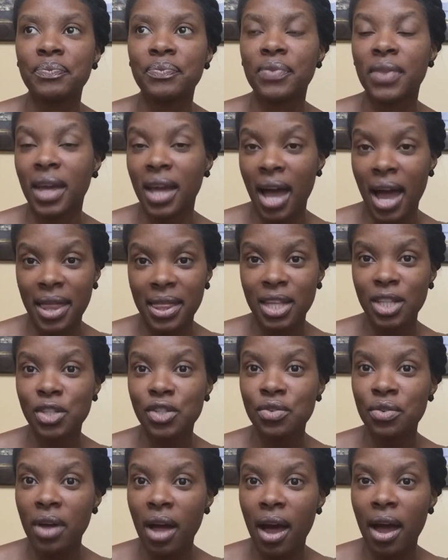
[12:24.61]
the kind that
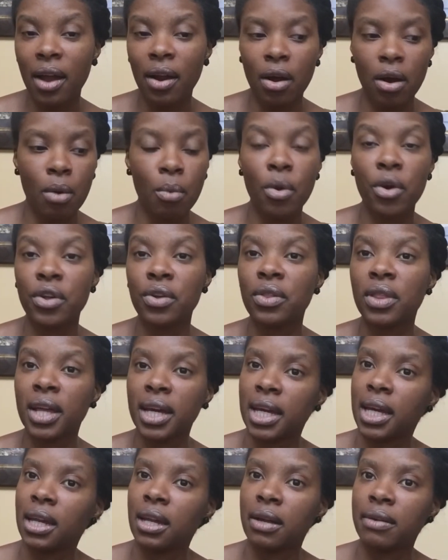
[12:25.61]
you got or were you
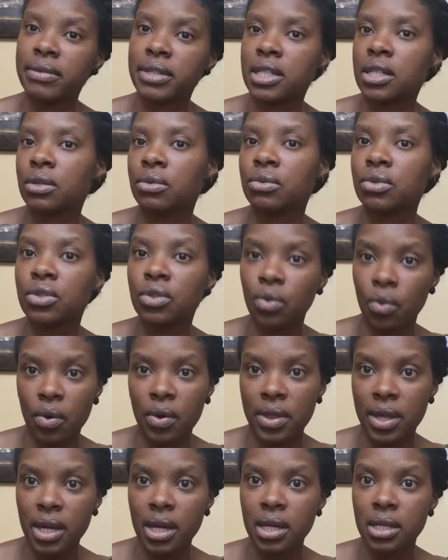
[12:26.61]
lucky enough to score
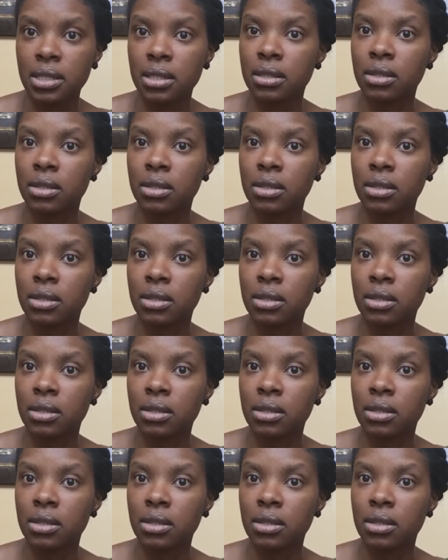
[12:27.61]
these.